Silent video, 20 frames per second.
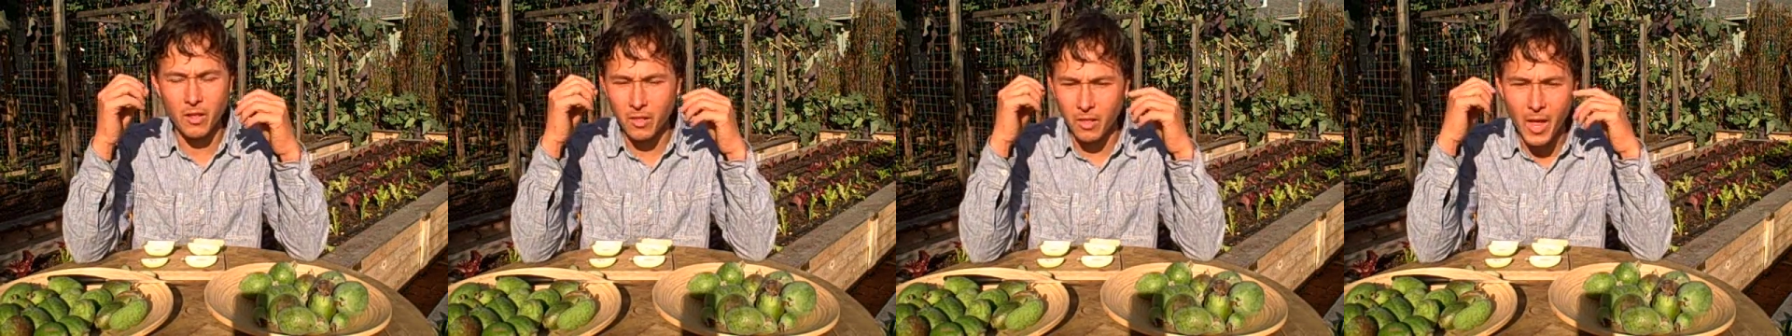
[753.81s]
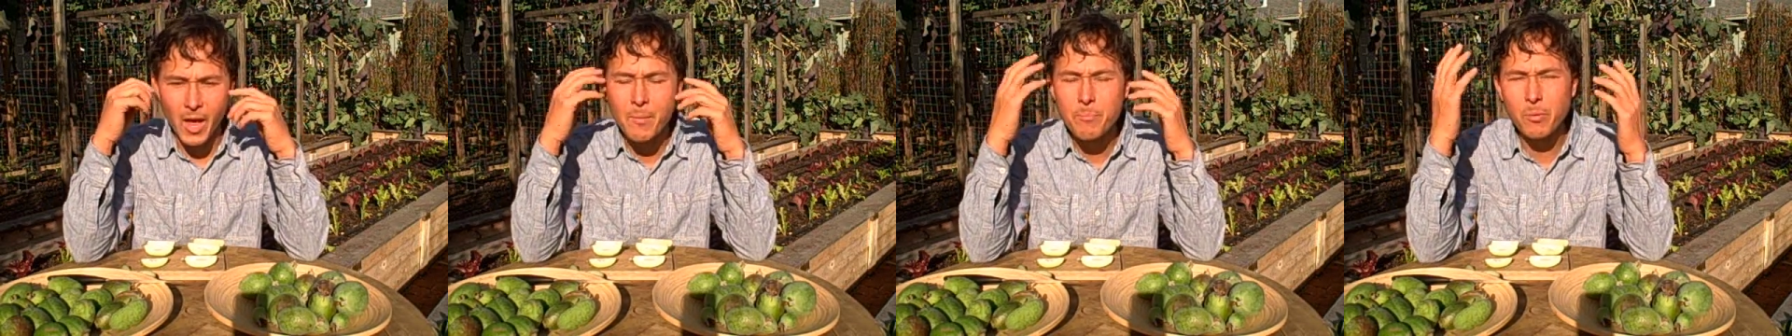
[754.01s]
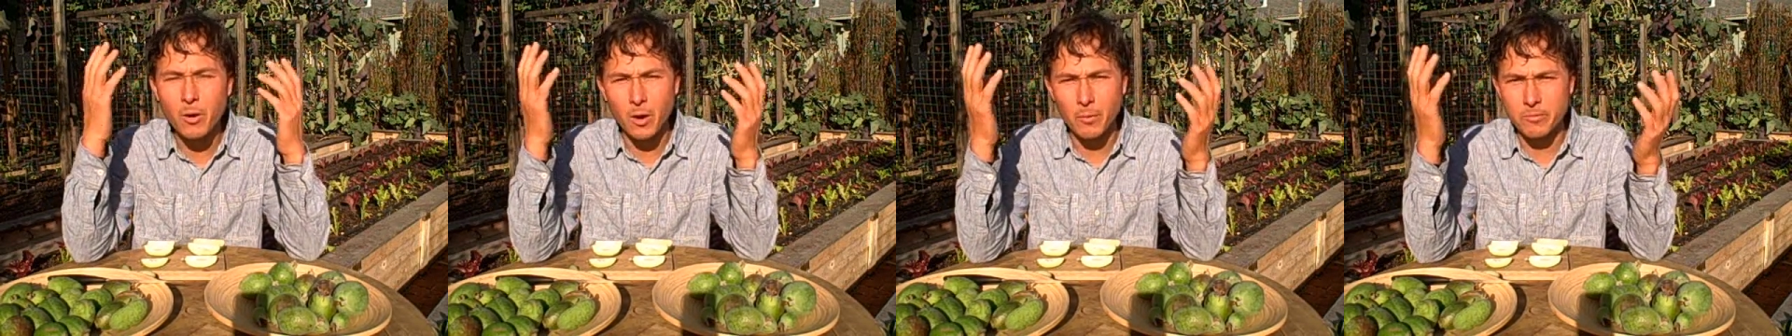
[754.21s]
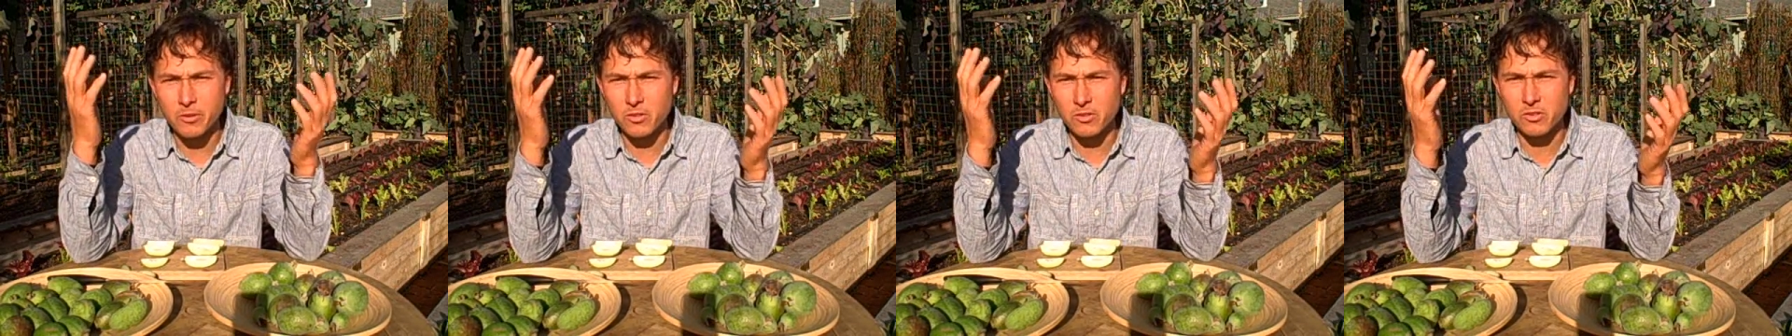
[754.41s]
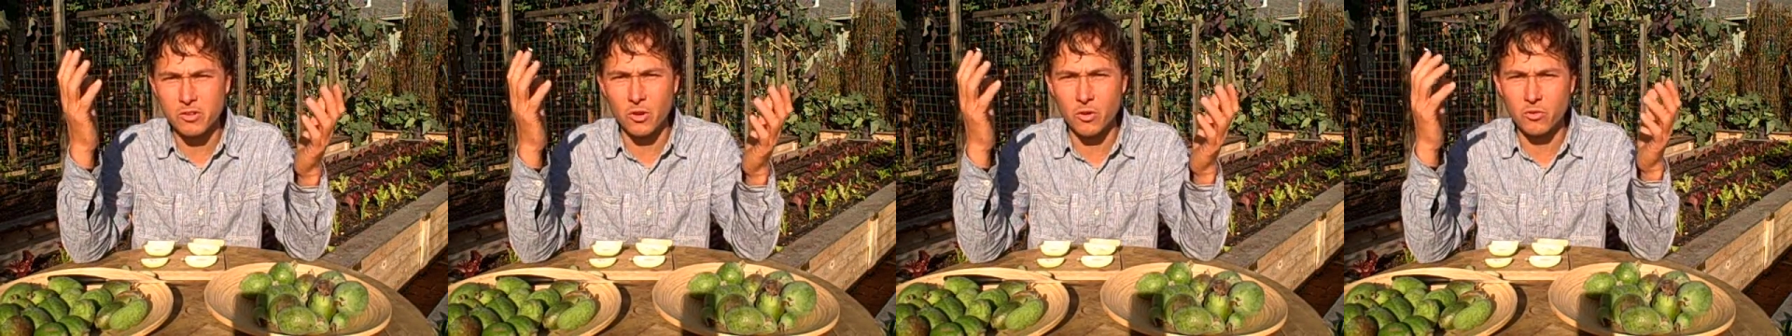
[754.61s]
a light bulb
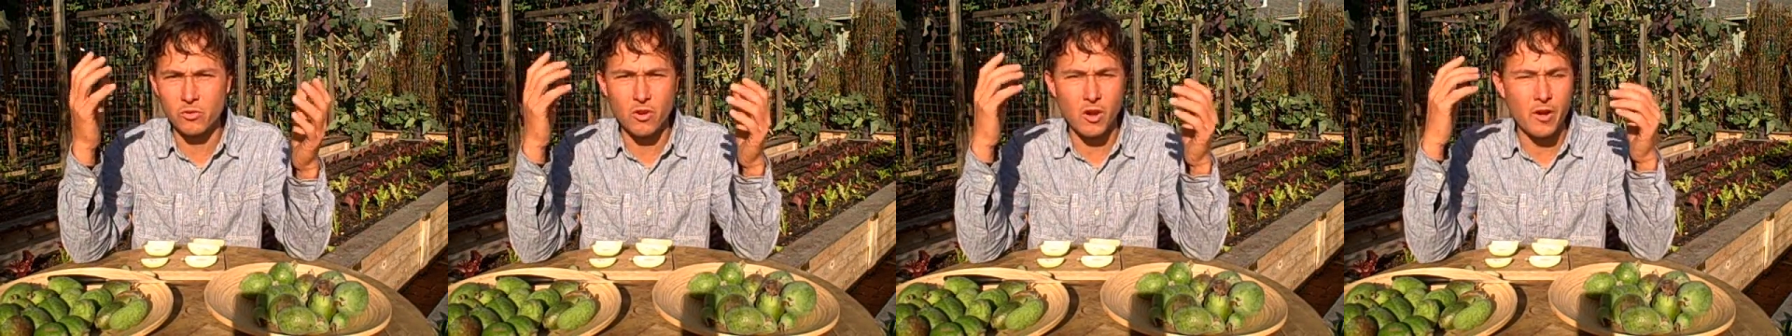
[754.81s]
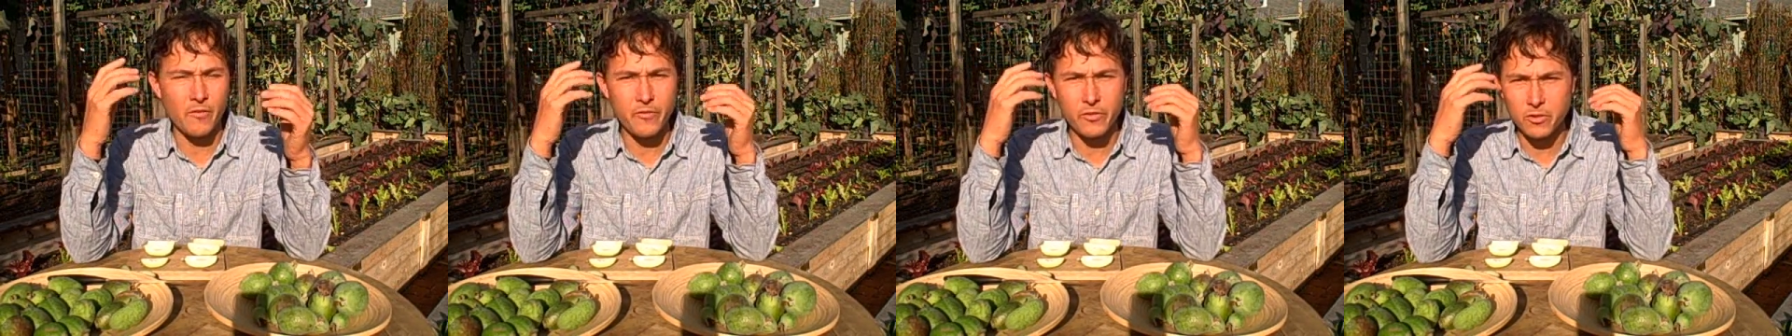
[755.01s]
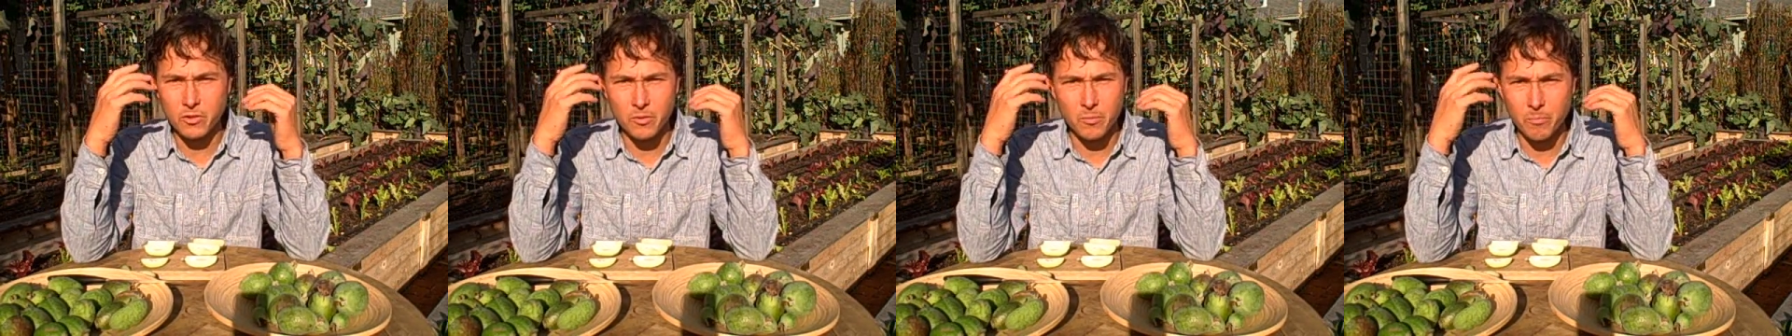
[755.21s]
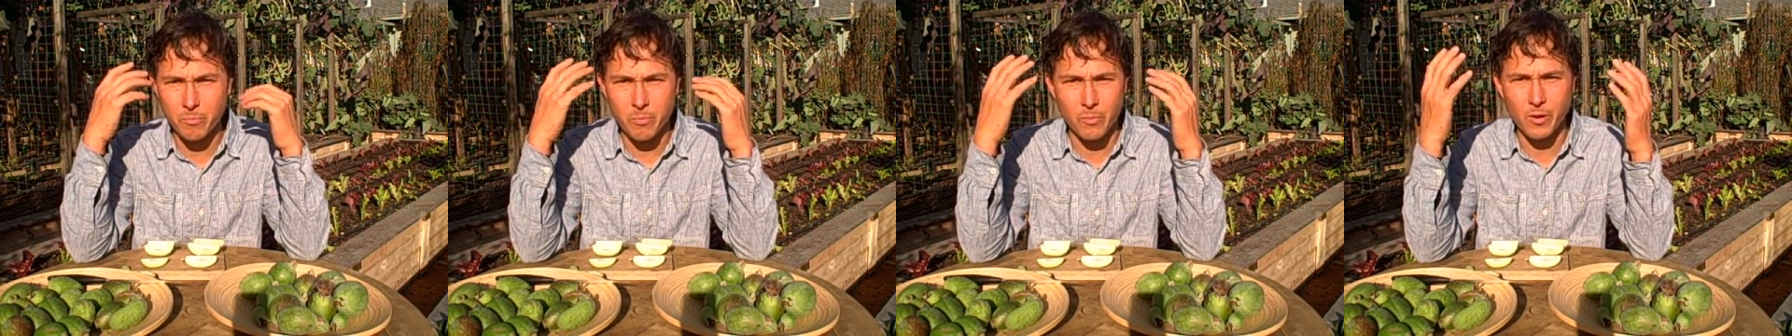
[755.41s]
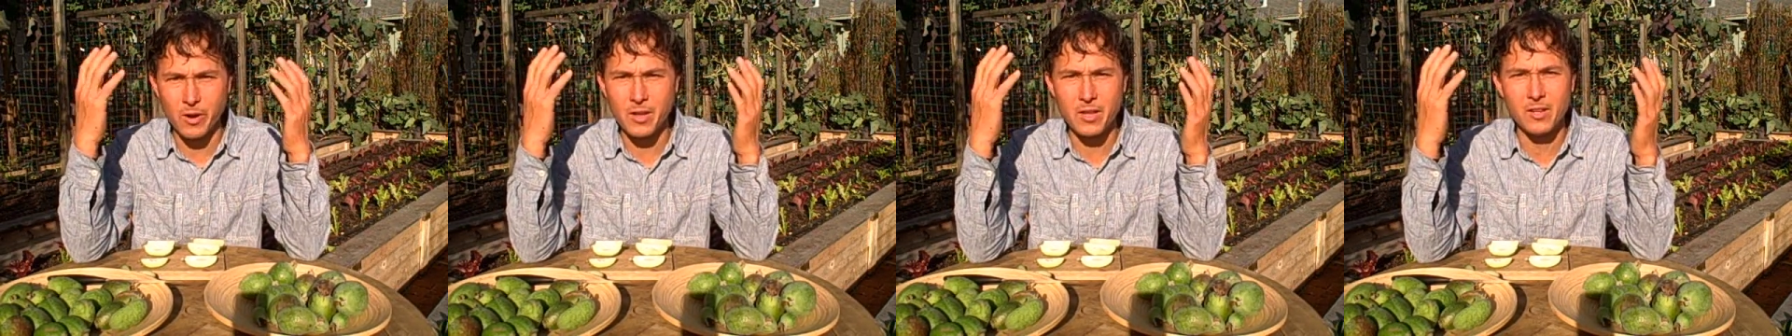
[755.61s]
just goes off in your
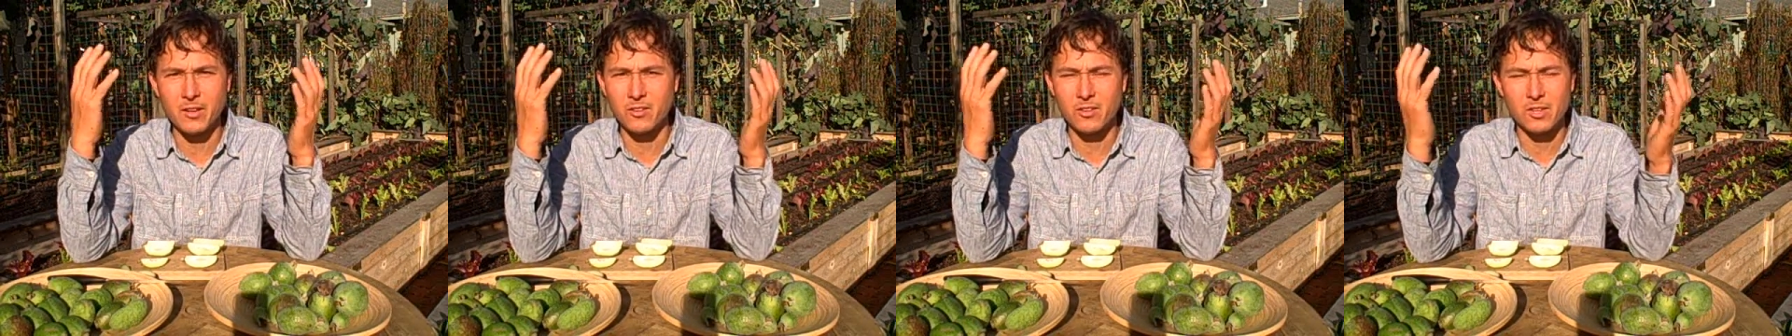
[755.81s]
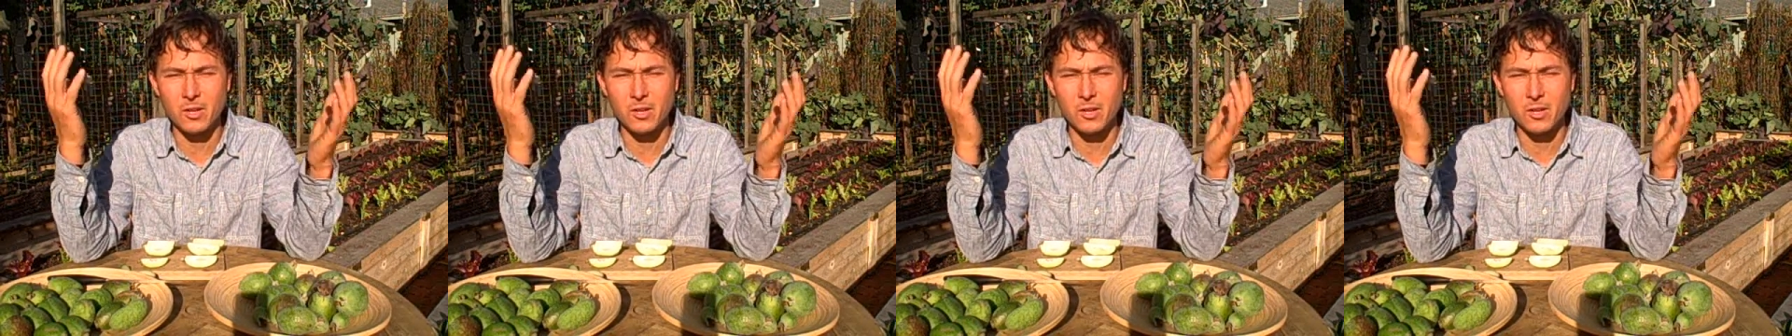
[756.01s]
brain